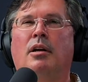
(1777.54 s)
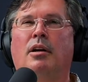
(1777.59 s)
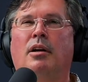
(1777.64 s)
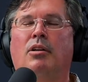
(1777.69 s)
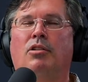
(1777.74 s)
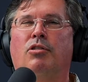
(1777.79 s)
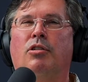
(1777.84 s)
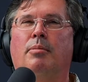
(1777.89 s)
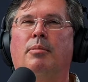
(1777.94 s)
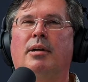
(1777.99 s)

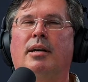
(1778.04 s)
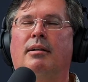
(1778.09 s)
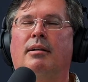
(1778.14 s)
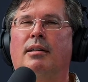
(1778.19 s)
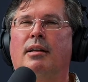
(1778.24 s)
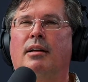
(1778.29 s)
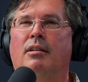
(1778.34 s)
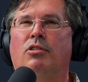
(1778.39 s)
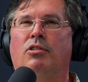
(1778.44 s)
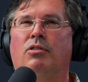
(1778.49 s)
So I'm like,
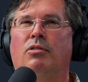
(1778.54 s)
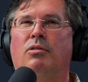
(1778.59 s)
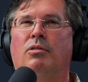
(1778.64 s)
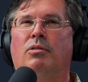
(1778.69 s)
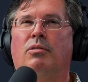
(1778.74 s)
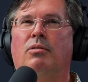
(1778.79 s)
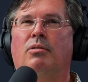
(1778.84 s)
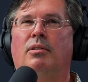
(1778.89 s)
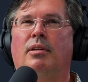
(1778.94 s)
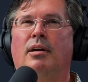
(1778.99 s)

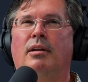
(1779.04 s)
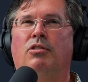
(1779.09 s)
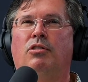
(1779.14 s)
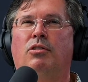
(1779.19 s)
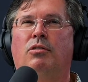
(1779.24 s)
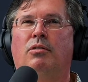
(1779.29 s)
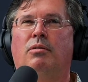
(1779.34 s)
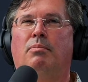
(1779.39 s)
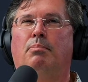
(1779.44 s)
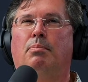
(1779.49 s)
let's
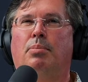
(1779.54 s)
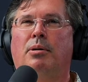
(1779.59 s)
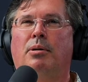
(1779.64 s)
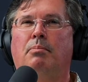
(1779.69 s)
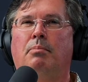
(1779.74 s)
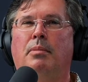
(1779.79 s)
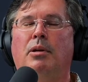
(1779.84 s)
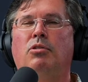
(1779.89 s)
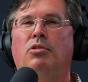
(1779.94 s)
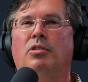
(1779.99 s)
put
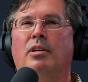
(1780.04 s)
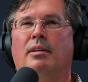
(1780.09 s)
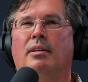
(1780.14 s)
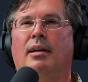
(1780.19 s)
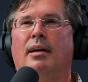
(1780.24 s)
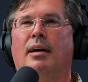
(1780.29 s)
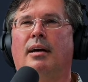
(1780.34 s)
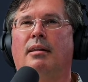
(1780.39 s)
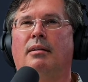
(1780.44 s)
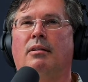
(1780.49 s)
music
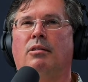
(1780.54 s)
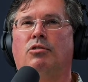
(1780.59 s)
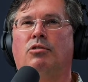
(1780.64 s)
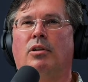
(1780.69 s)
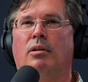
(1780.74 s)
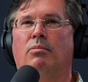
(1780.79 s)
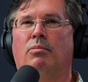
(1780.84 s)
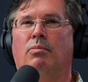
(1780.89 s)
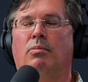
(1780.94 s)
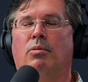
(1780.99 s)
together.
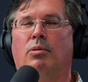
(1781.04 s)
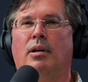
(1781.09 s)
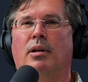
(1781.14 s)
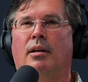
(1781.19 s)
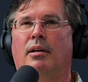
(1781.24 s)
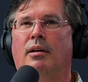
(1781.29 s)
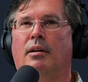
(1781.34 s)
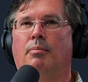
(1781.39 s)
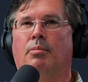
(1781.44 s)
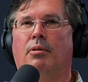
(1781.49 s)
So we
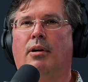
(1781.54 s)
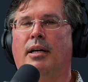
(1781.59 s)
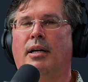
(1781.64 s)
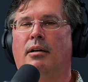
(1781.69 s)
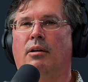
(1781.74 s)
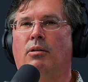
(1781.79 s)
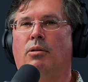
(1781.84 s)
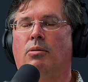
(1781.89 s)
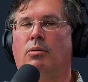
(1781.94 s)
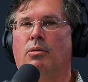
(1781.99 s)
ended up writing
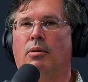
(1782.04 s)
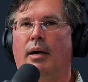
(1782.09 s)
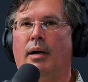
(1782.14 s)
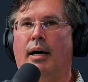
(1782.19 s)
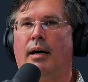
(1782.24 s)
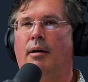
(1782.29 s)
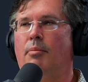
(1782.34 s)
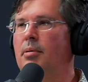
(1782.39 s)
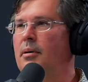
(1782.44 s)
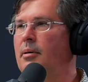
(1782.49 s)
a whole
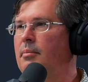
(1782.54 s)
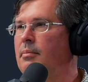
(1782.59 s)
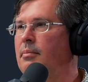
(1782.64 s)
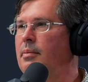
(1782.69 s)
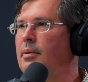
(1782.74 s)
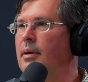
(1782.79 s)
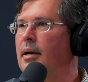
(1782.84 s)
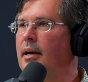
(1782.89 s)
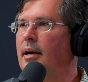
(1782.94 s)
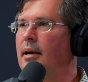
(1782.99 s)
album
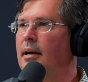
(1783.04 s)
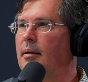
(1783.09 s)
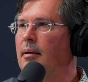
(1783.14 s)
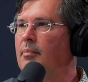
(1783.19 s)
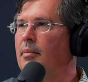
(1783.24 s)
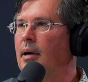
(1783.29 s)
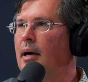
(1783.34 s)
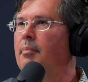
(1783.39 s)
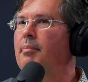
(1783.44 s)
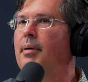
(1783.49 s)

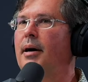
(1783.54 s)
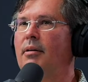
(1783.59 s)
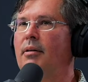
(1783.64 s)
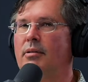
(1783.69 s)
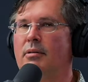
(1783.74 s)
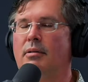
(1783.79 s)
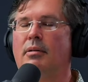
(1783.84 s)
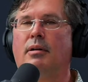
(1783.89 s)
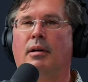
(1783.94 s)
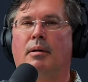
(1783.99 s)

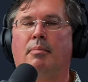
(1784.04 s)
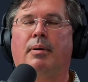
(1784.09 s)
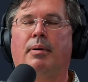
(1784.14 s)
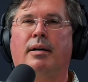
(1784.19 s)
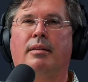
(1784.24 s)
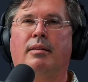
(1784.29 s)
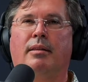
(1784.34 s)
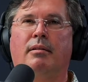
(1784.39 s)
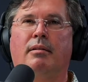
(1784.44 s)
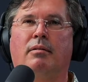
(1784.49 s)
about
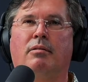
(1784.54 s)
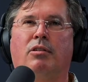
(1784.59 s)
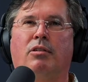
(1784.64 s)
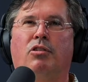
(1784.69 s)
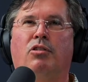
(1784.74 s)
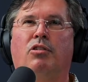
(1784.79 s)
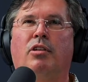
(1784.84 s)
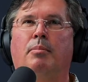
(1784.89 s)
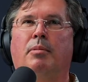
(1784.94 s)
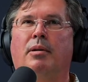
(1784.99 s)

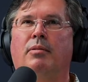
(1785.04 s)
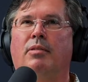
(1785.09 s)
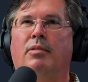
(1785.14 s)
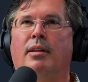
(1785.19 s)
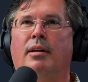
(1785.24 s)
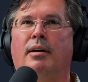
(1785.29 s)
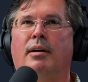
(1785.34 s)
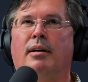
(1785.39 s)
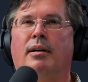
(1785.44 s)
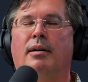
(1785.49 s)
some of
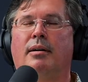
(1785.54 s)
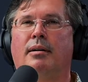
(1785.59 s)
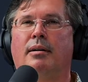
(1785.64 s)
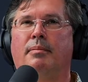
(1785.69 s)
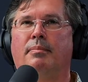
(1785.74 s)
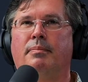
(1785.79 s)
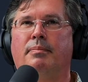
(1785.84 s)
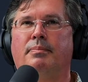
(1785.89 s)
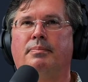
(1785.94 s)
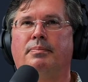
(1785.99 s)

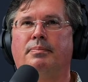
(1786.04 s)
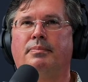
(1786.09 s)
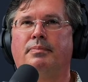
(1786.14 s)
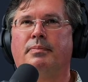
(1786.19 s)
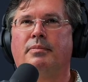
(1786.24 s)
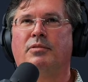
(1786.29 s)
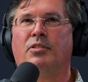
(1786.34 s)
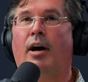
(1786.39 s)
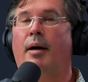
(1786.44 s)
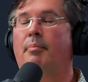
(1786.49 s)
the
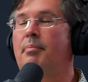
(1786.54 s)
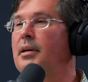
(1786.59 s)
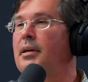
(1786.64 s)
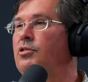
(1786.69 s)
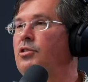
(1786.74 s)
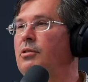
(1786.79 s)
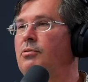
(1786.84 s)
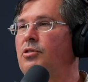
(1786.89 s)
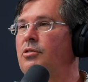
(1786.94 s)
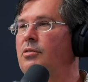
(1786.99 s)

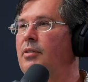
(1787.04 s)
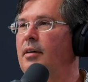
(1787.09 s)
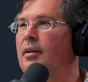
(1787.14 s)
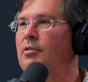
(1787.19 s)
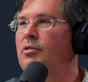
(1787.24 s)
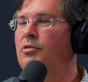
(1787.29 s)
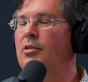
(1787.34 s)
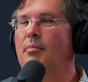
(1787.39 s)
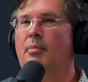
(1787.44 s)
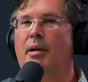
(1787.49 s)
topics of
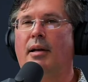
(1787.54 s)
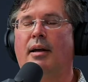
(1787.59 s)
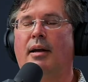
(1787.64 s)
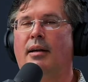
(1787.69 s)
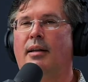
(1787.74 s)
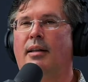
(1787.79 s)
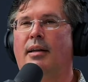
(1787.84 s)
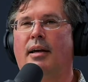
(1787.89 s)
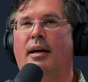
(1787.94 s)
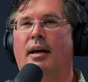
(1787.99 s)
survivorship, and
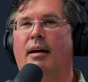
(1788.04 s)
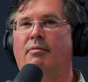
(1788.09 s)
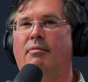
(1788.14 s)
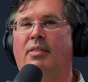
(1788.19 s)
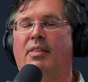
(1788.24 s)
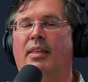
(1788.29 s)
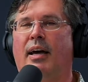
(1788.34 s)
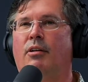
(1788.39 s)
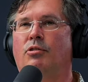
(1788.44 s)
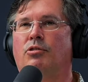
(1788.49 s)
I have
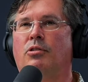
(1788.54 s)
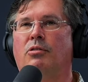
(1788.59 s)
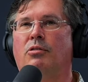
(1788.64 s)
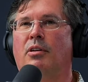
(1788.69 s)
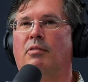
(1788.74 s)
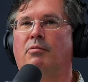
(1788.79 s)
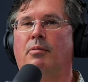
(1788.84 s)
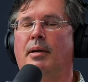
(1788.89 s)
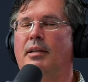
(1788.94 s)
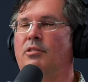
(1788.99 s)
thousands
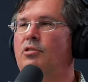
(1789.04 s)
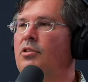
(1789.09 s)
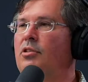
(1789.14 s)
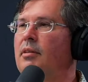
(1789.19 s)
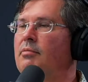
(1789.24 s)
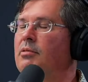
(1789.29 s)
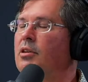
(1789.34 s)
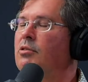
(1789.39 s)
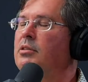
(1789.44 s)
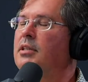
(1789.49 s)
of them. I just
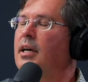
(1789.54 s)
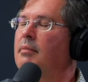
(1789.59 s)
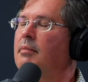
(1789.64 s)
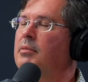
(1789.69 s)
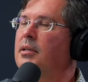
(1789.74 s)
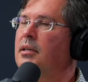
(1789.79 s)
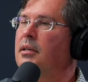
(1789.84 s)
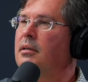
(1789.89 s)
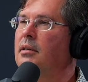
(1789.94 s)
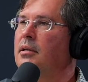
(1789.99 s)
have no time
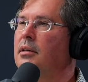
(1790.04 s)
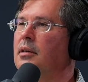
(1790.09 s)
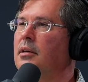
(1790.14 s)
to.